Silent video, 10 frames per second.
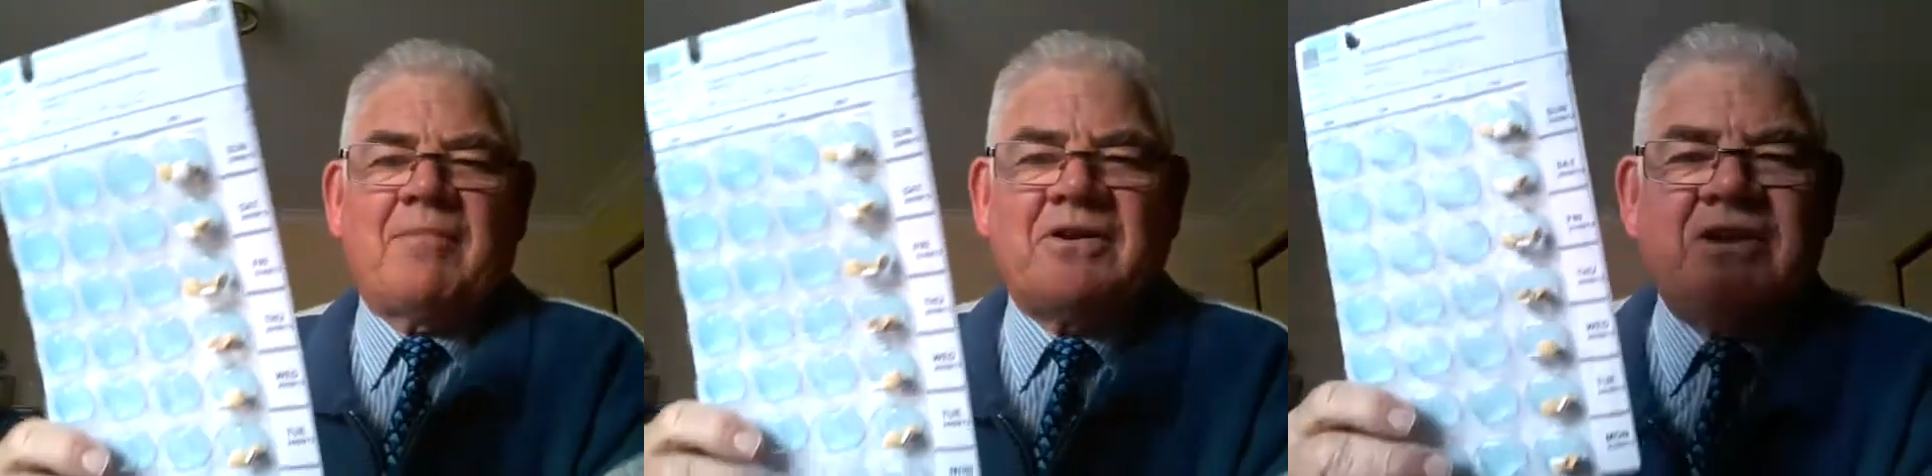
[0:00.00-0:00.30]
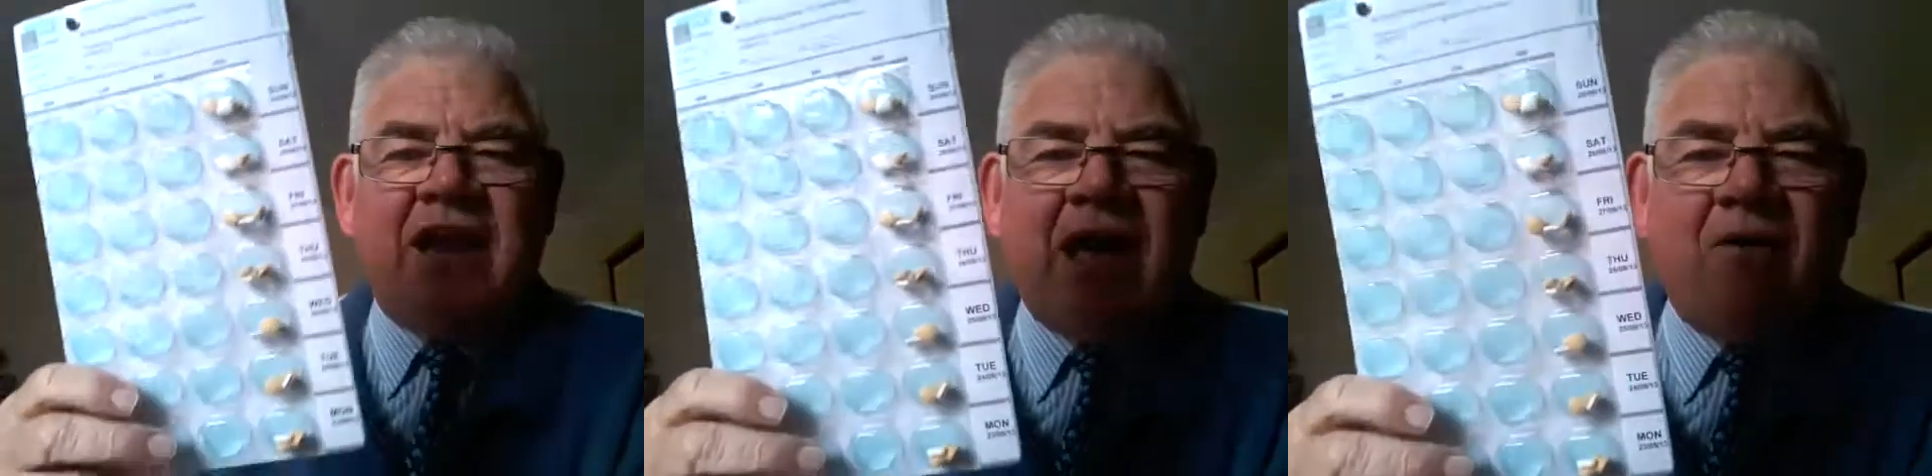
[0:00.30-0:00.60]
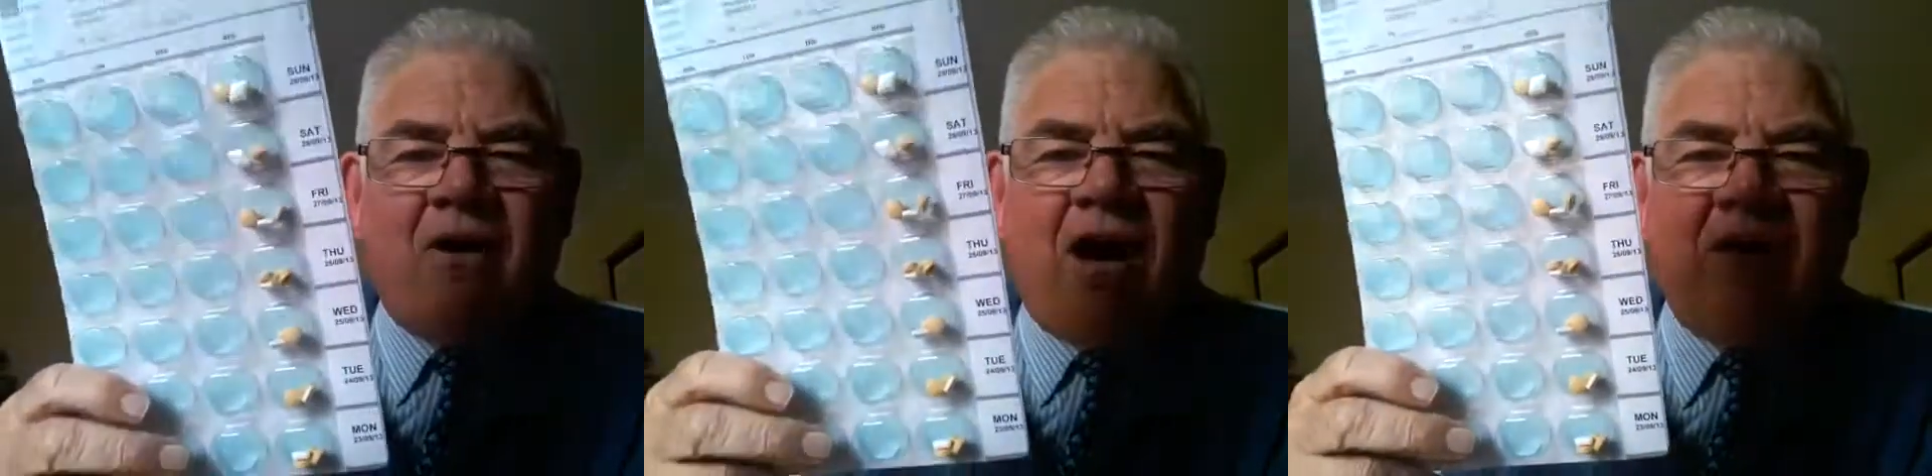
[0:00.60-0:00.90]
But
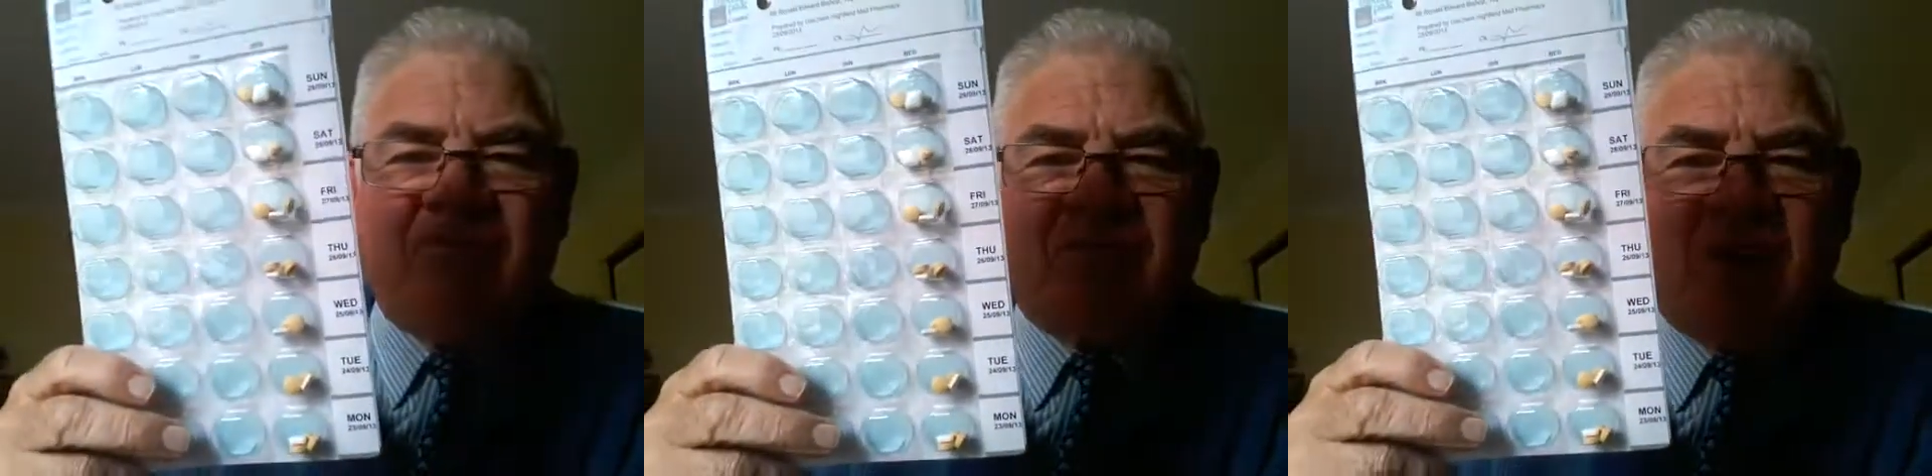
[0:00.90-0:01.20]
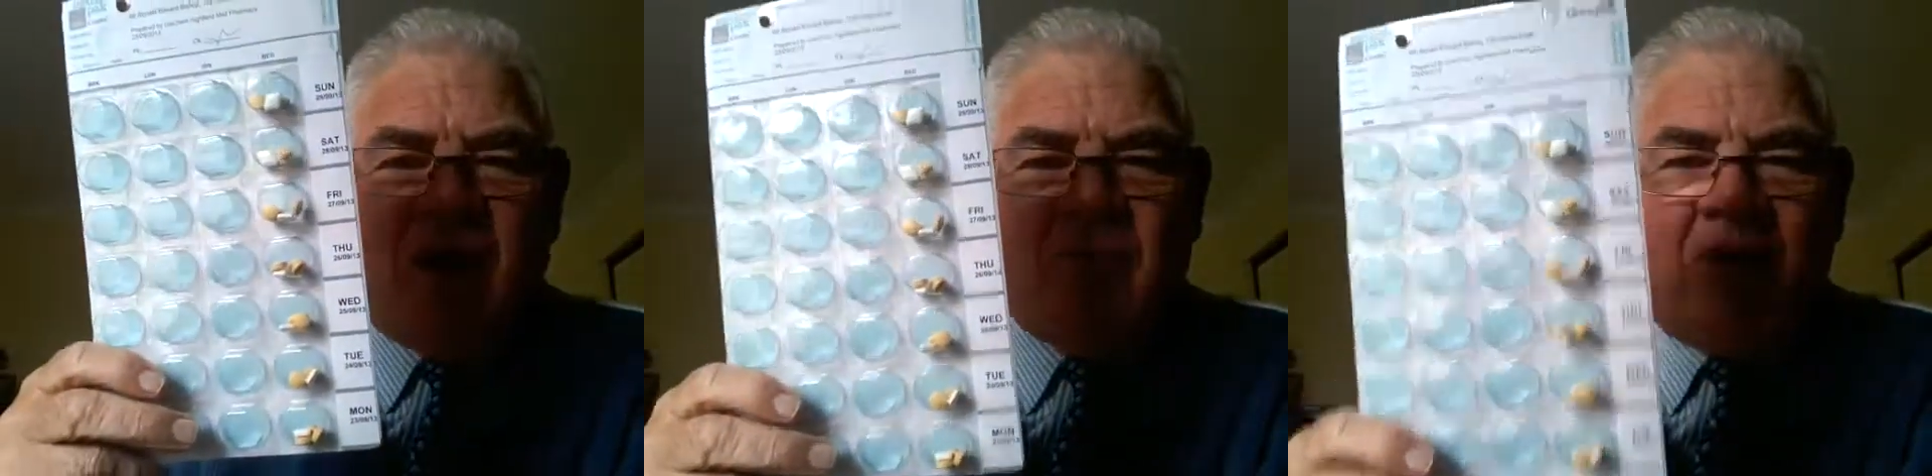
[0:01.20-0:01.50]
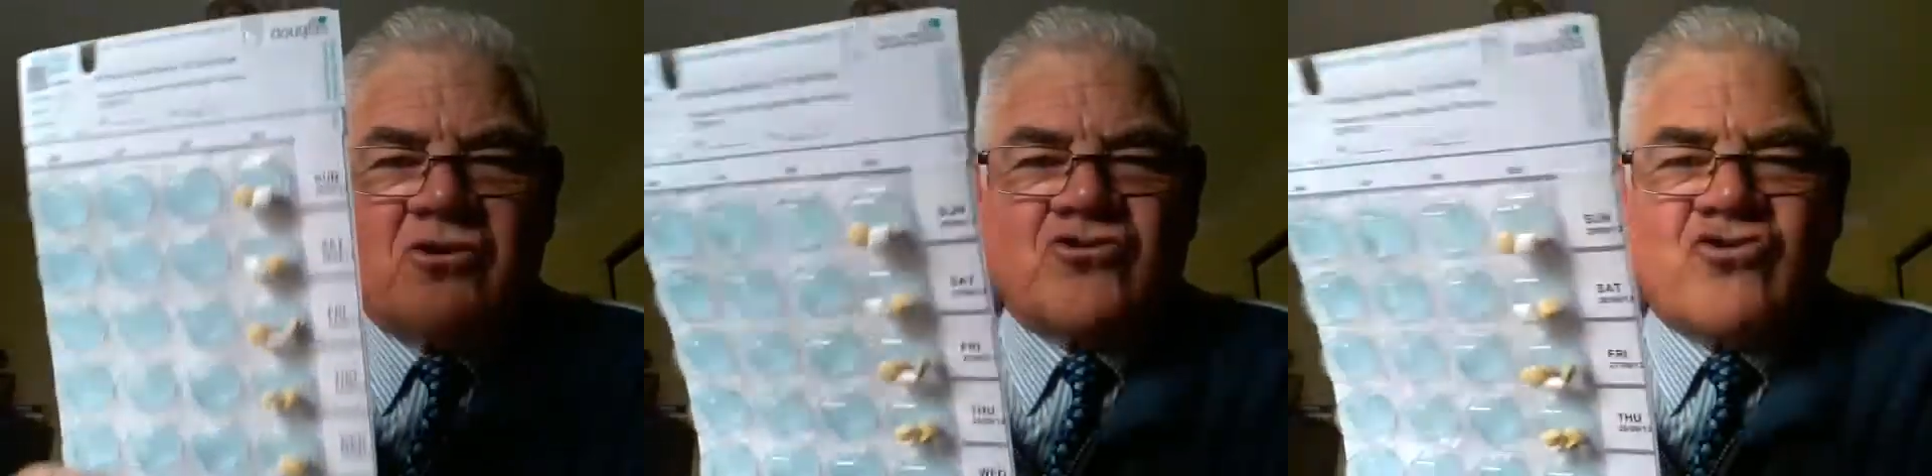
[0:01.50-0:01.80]
now
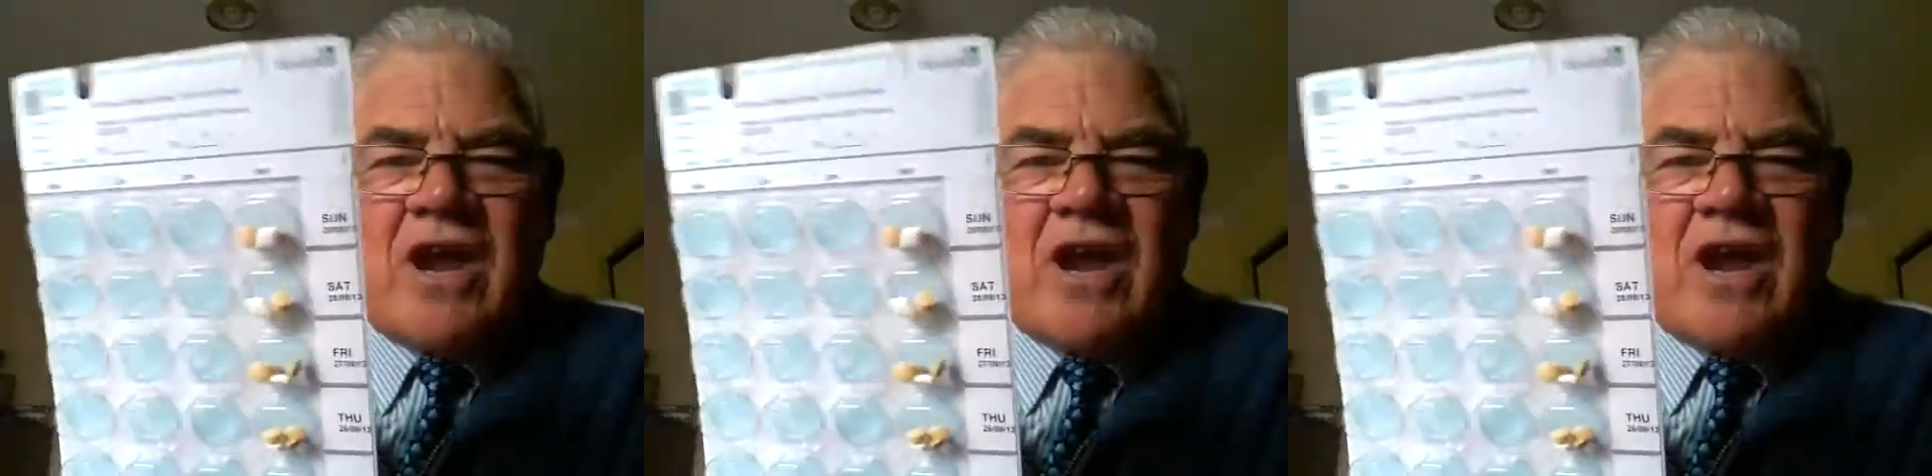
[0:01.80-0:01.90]
I'm on